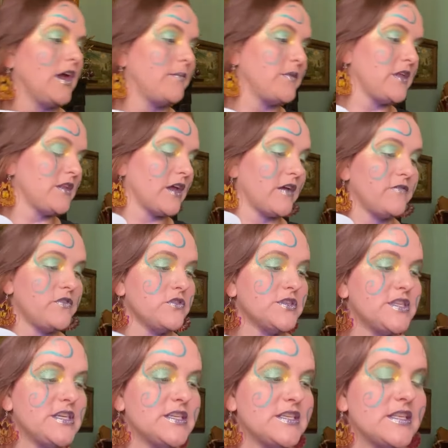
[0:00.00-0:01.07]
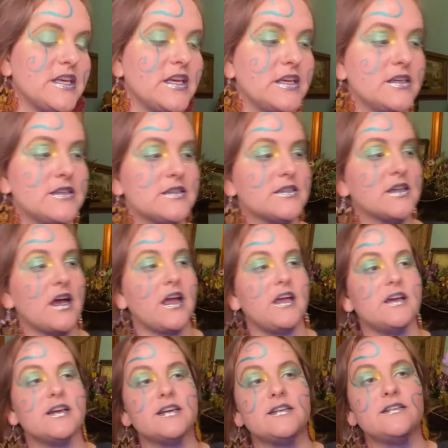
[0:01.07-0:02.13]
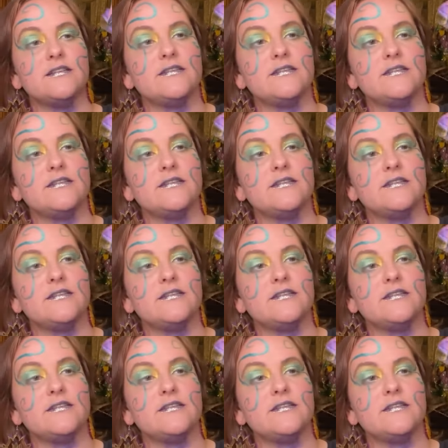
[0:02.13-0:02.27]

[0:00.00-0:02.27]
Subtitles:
I mean, I've used these things like